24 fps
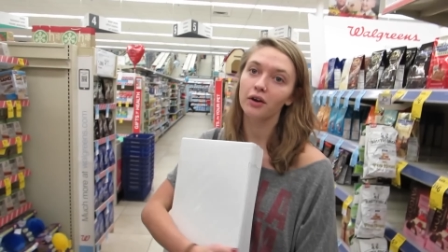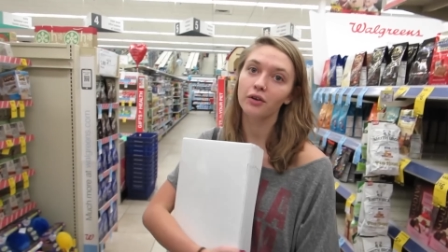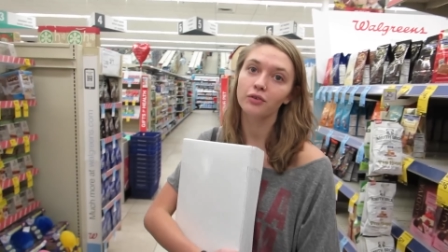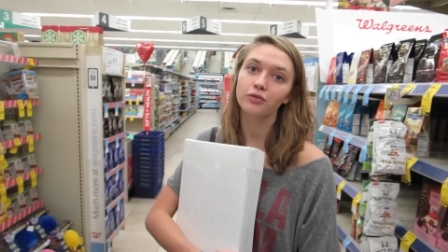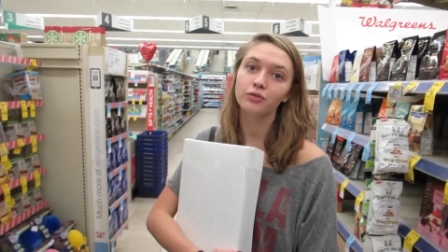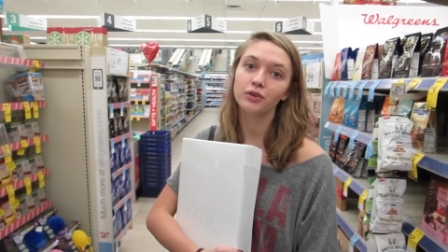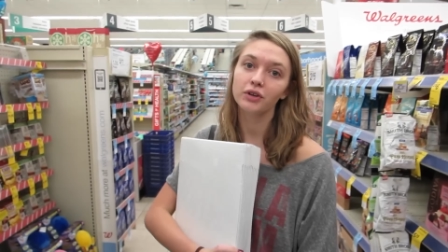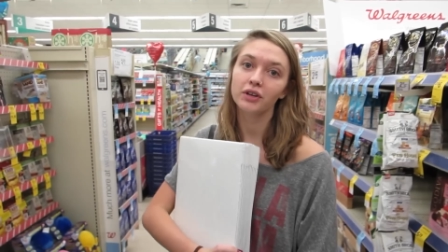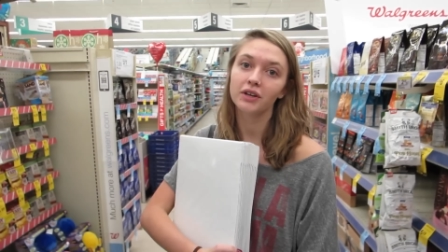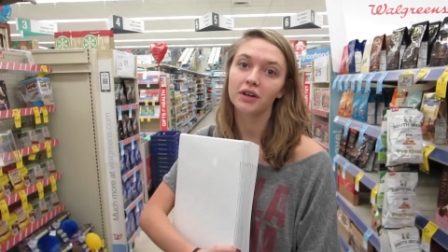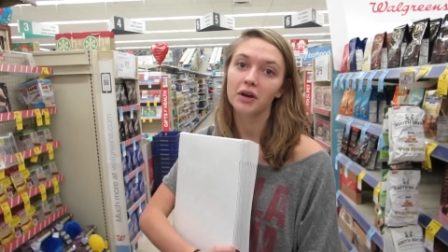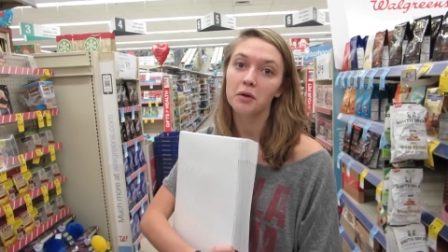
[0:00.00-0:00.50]

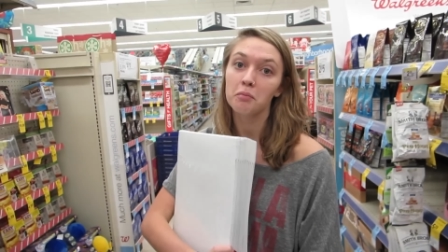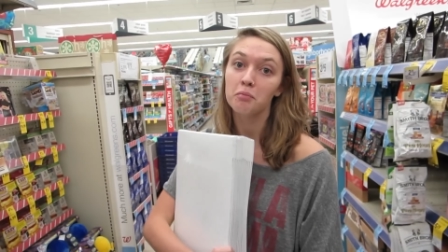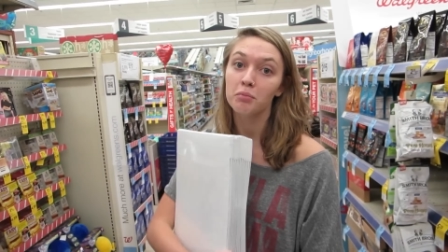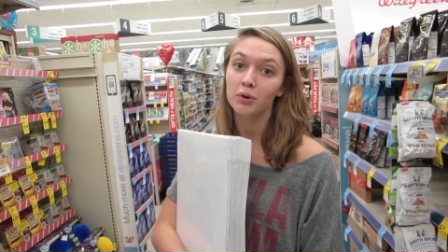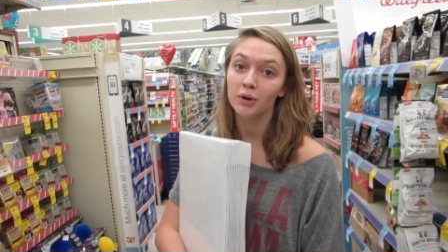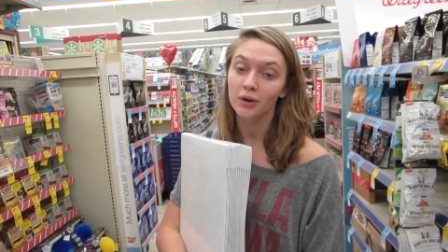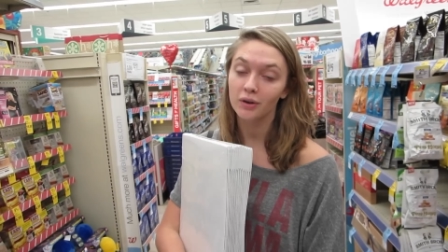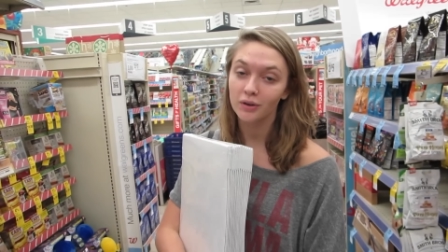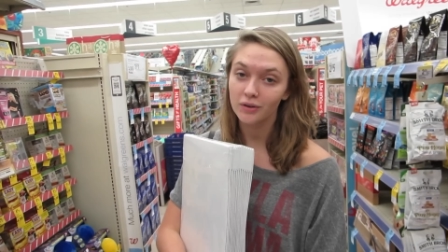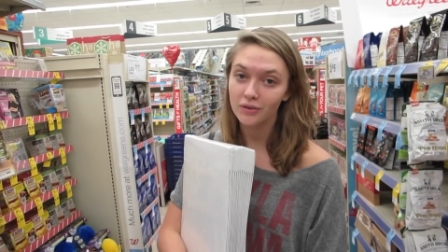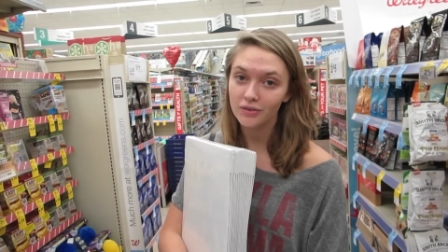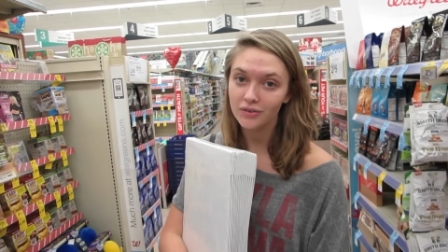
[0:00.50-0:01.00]
Audri a
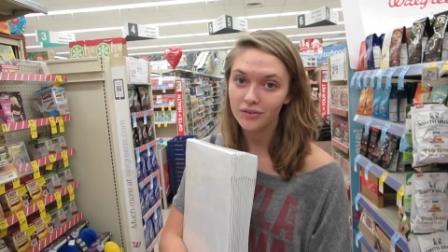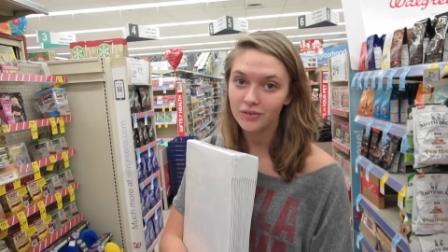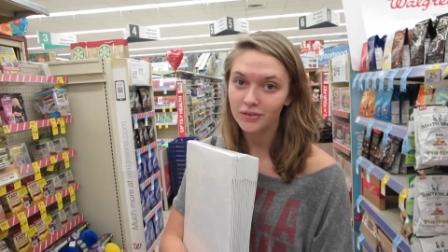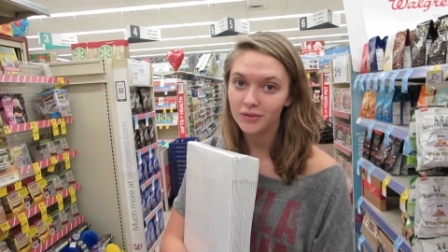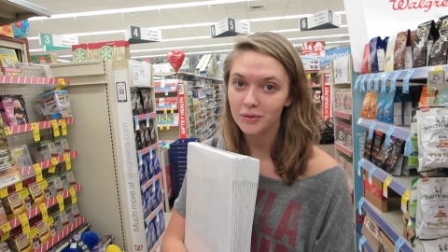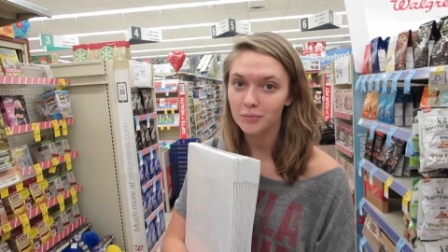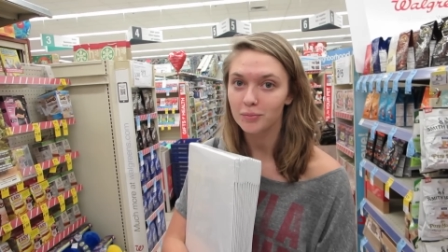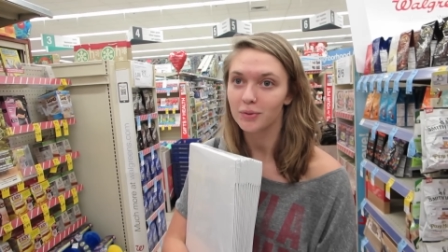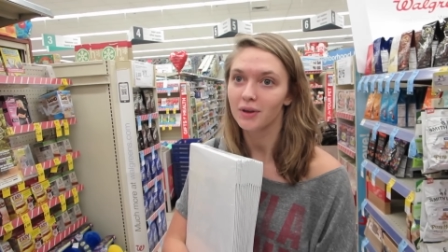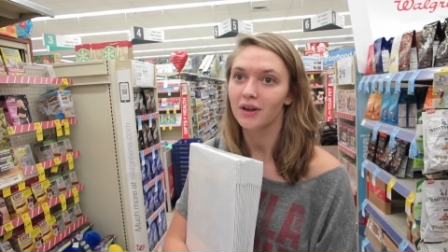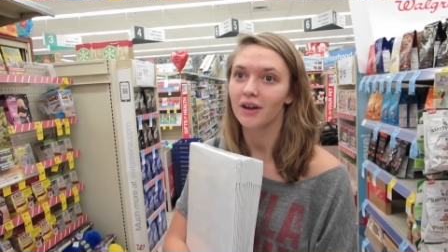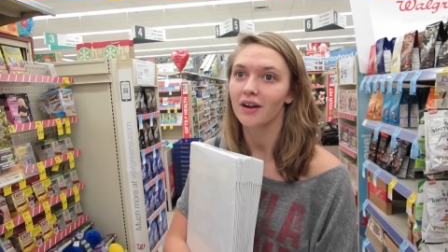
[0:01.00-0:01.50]
purse
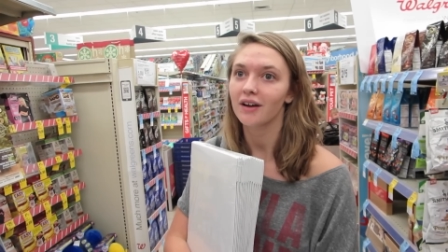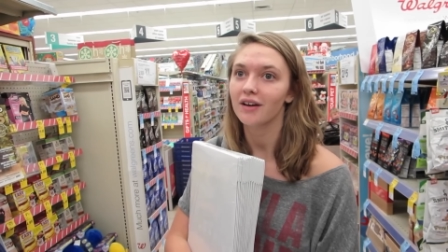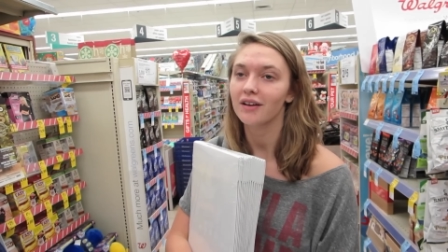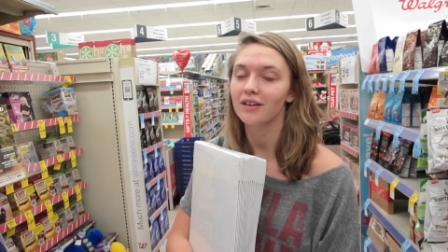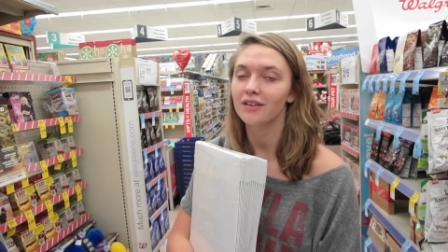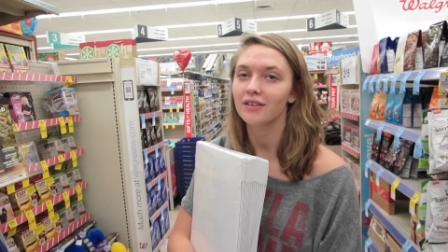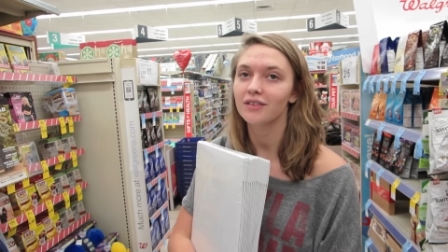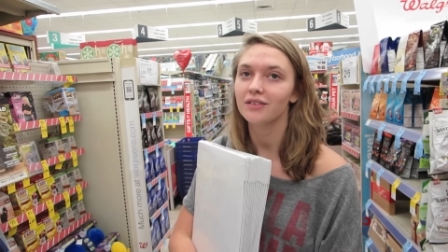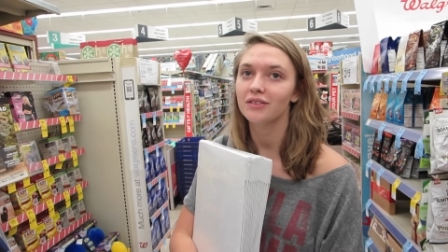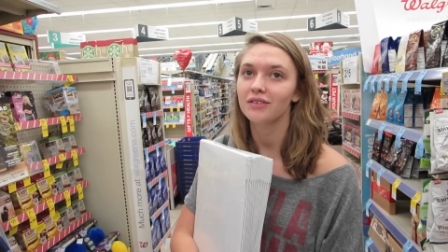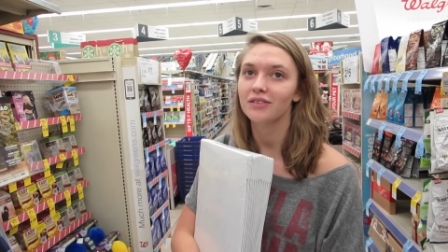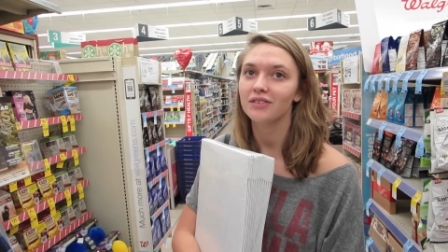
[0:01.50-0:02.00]

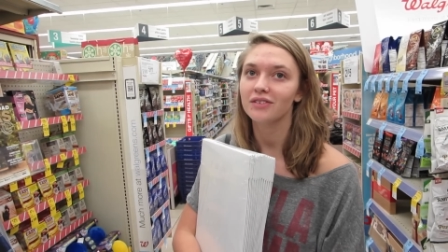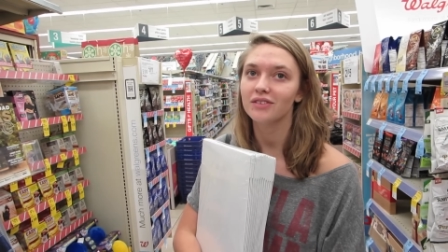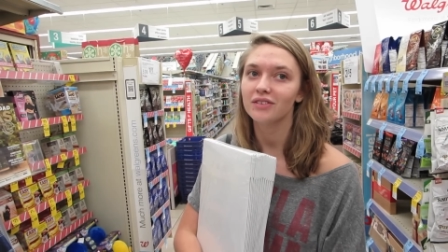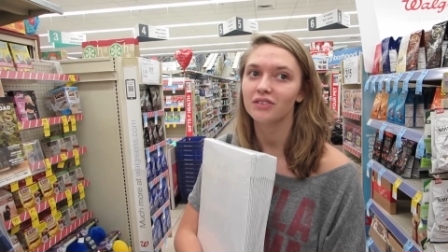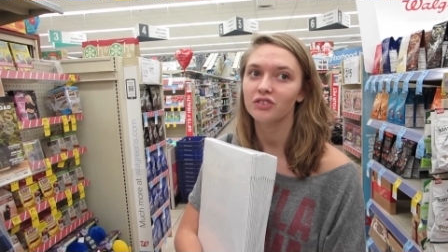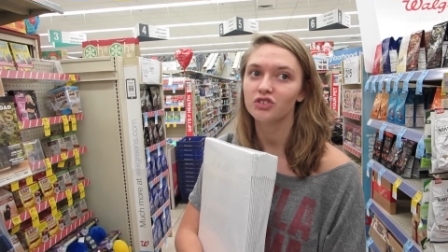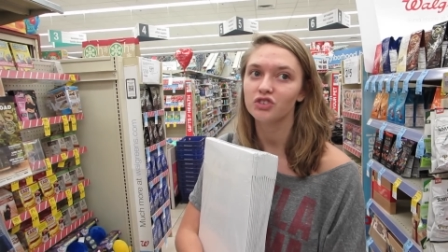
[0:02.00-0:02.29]
because